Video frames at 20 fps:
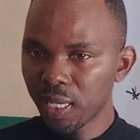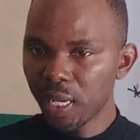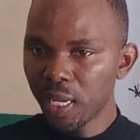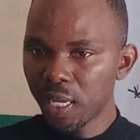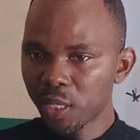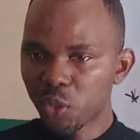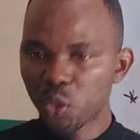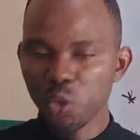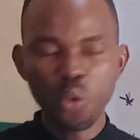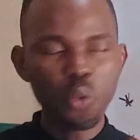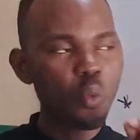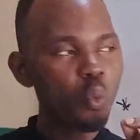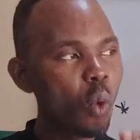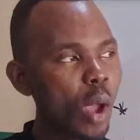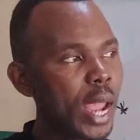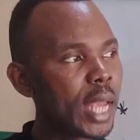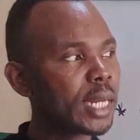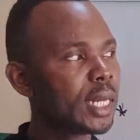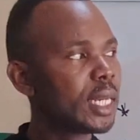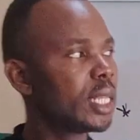So
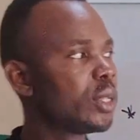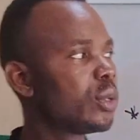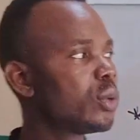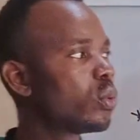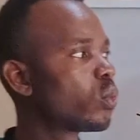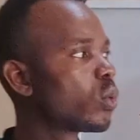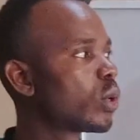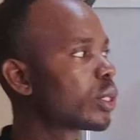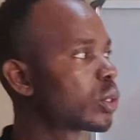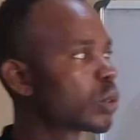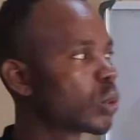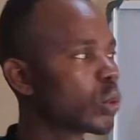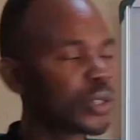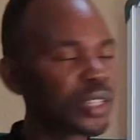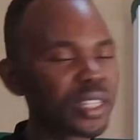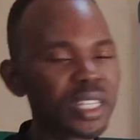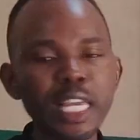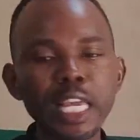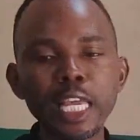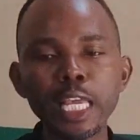when you want to
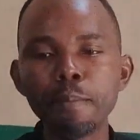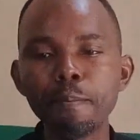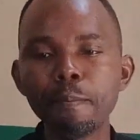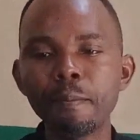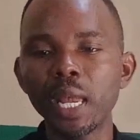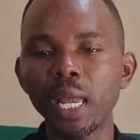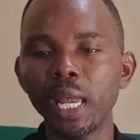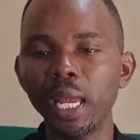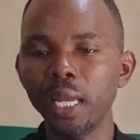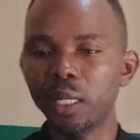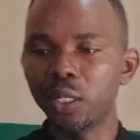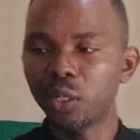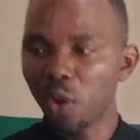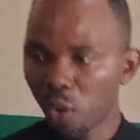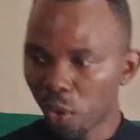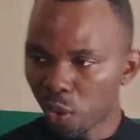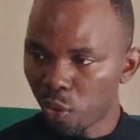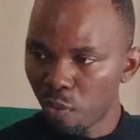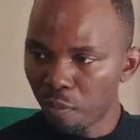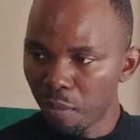skim a
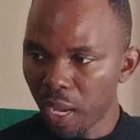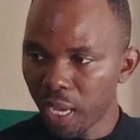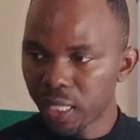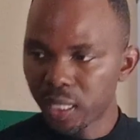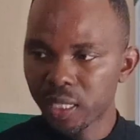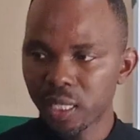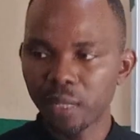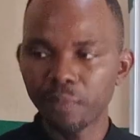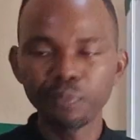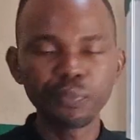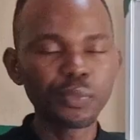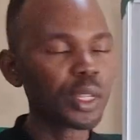document,